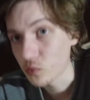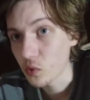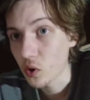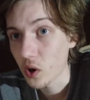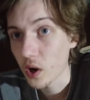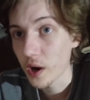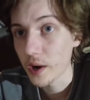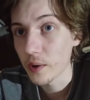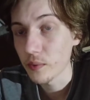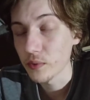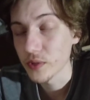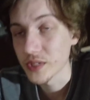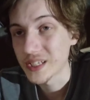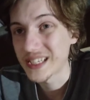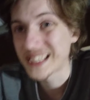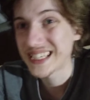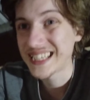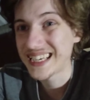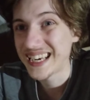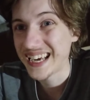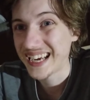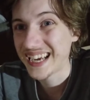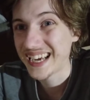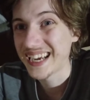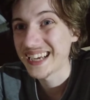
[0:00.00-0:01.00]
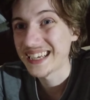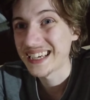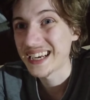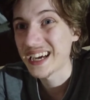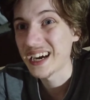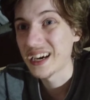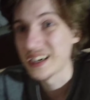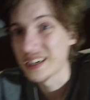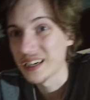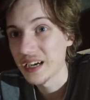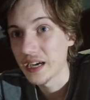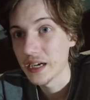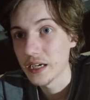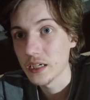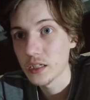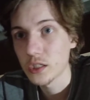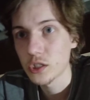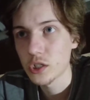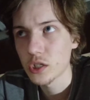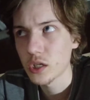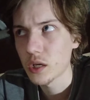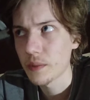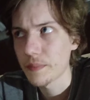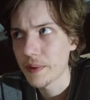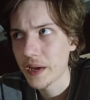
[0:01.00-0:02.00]
why it was kicking down at
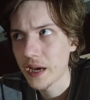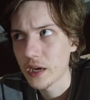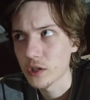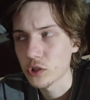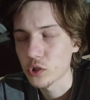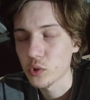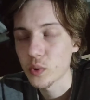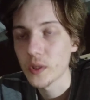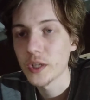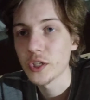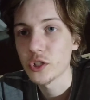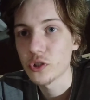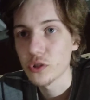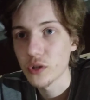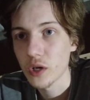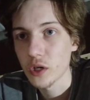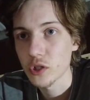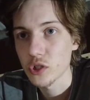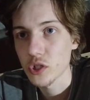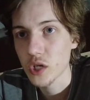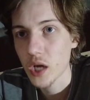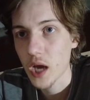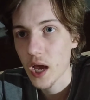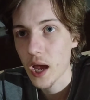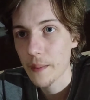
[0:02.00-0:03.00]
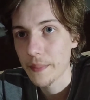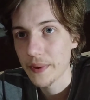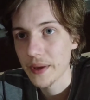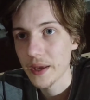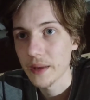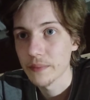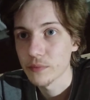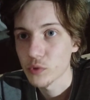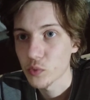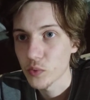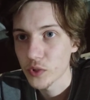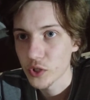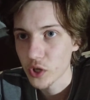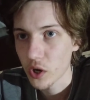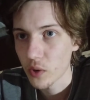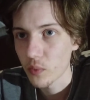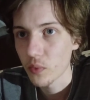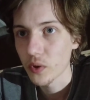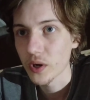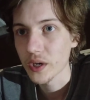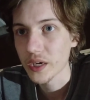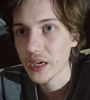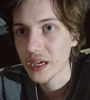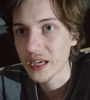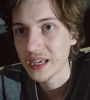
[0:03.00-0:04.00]
about 2200 RPMs. We don't
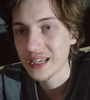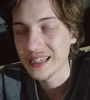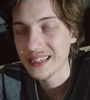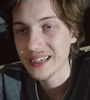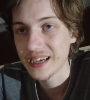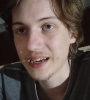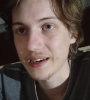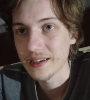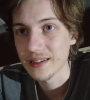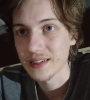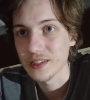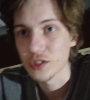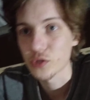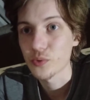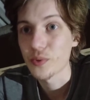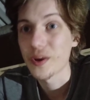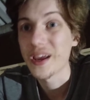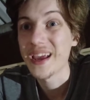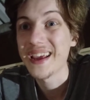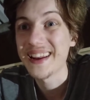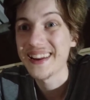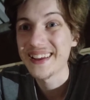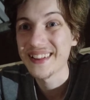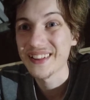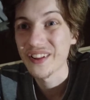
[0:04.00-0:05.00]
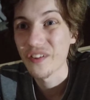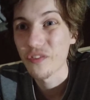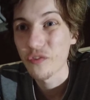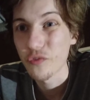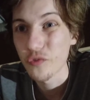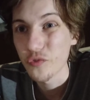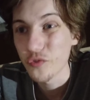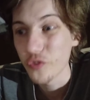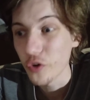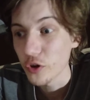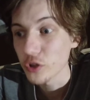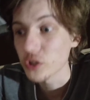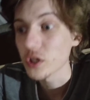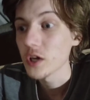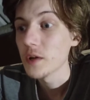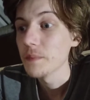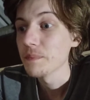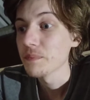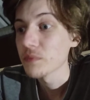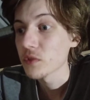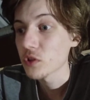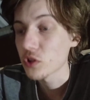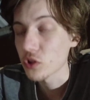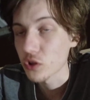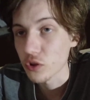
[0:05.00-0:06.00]
want it kicking down unless we're hitting the foot
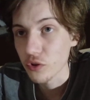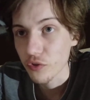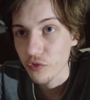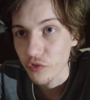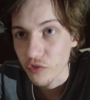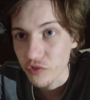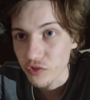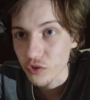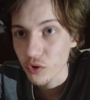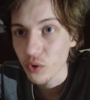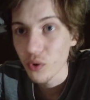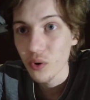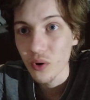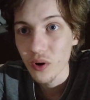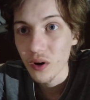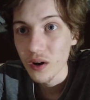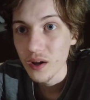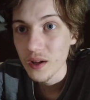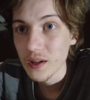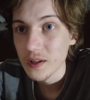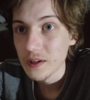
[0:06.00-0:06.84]
to the floor.